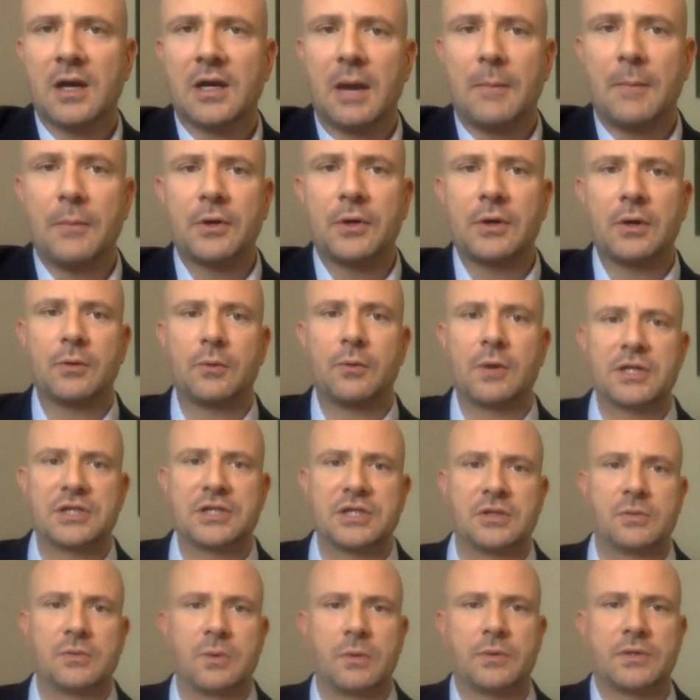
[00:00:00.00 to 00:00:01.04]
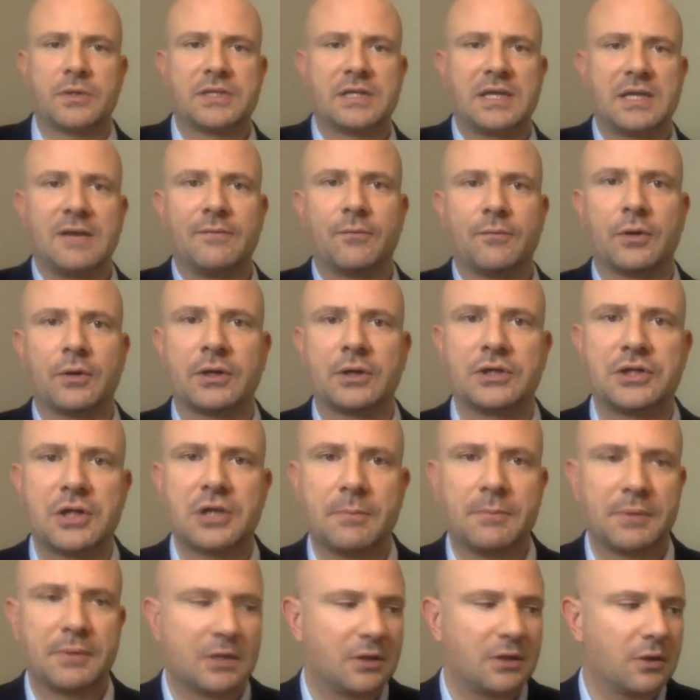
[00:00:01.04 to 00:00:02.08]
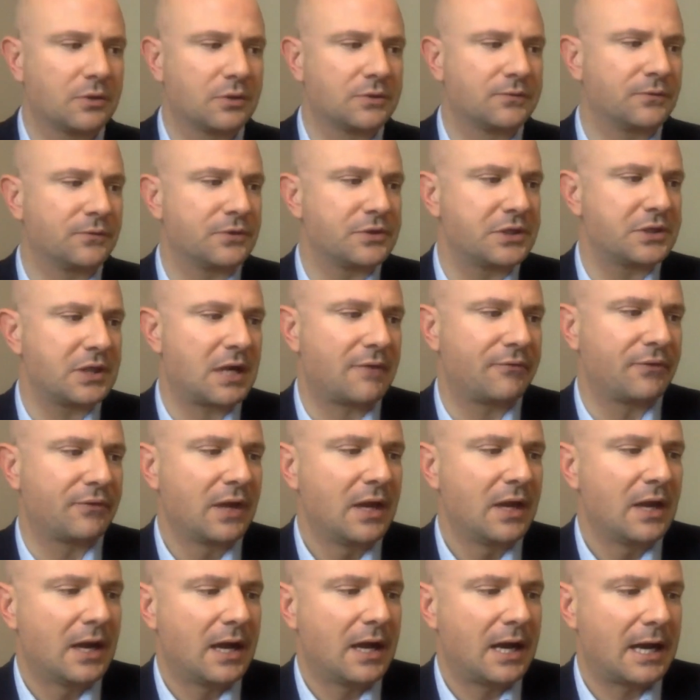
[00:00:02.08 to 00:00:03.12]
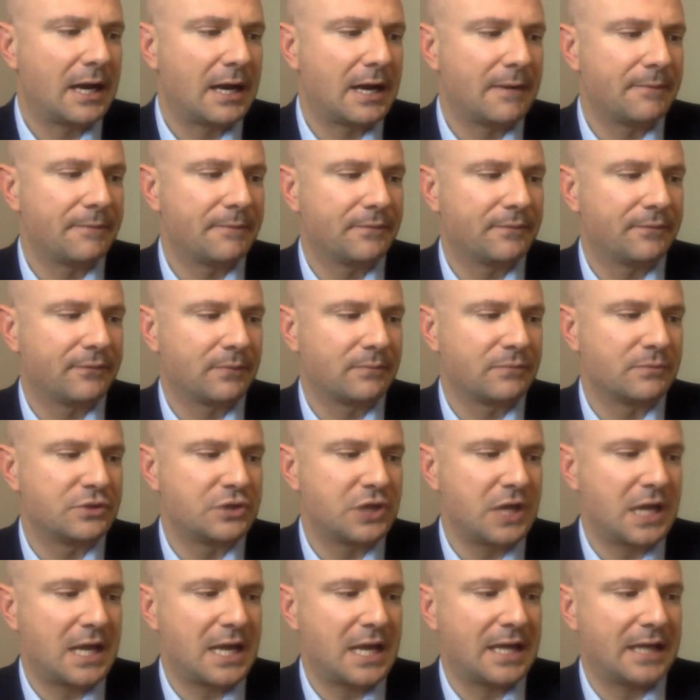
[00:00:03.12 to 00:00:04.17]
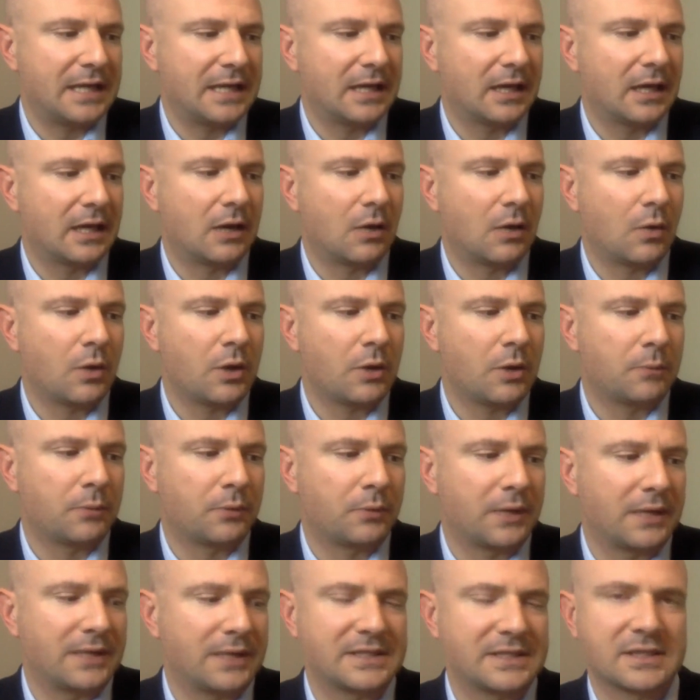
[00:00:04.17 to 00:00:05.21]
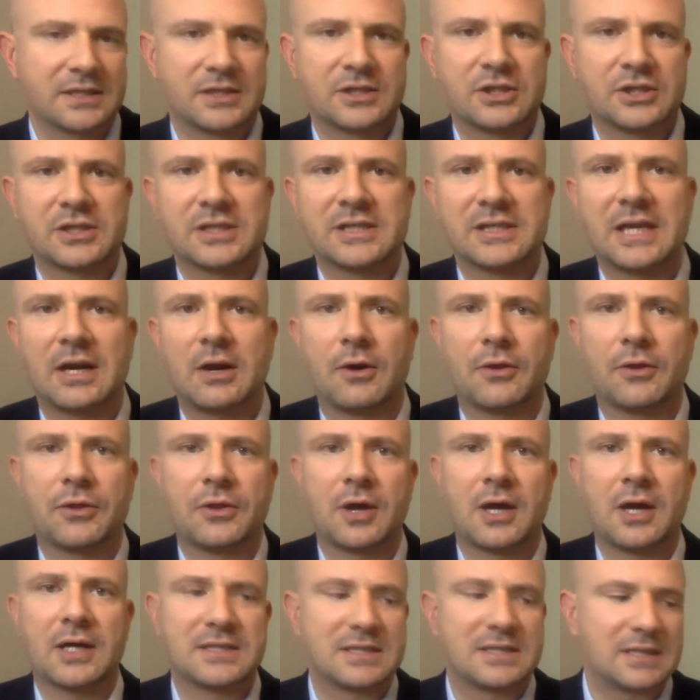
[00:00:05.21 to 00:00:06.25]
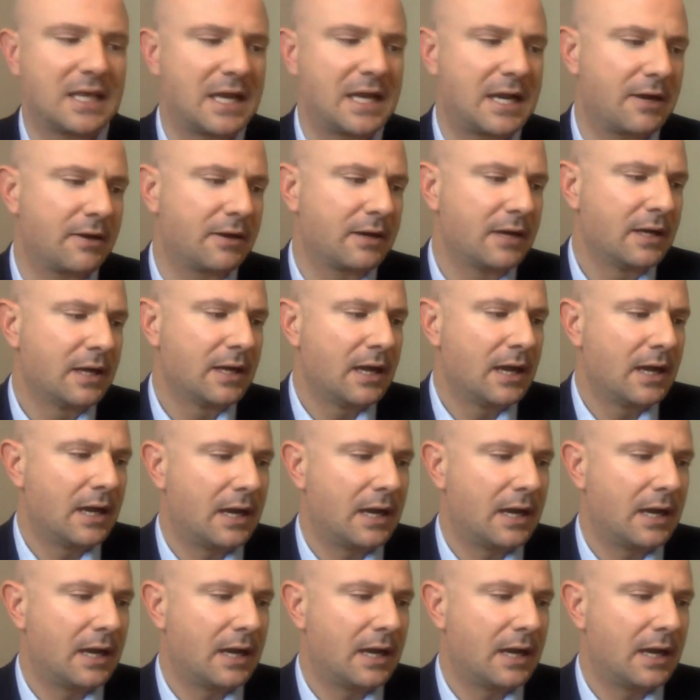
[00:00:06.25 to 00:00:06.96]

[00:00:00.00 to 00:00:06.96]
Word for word: Couple quick questions we received. We're going to jump into those. First off, uh, from Jay, uh, oil prices. Just get our thoughts there.